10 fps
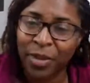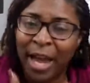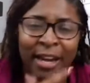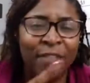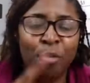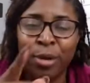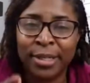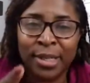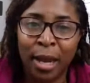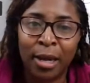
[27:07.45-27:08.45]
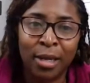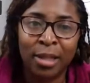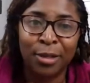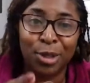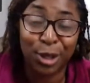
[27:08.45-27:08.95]
I never want to say
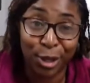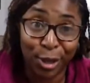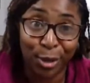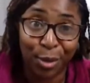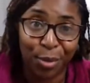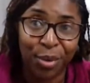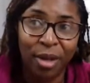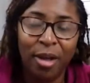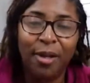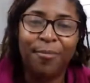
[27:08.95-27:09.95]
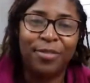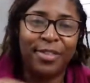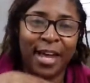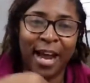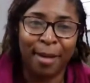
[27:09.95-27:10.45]
anything to you
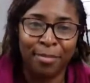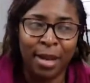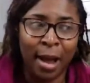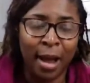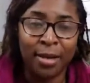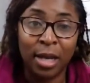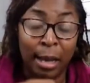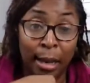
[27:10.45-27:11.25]
that I'm not